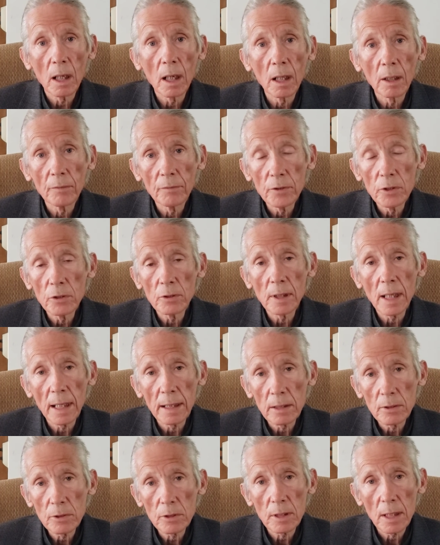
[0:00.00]
of the
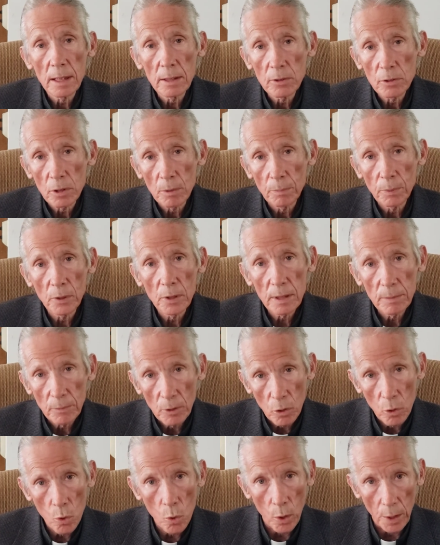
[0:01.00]
United States Supreme
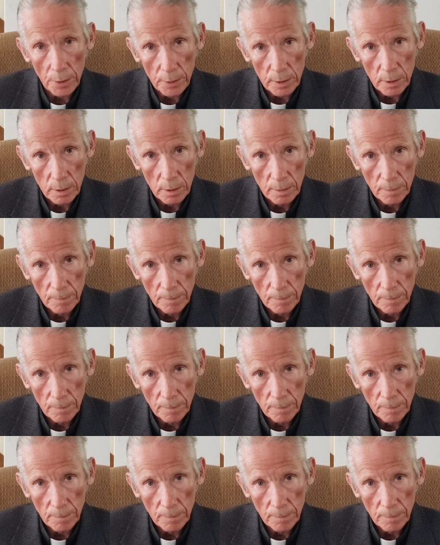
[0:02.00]
Court.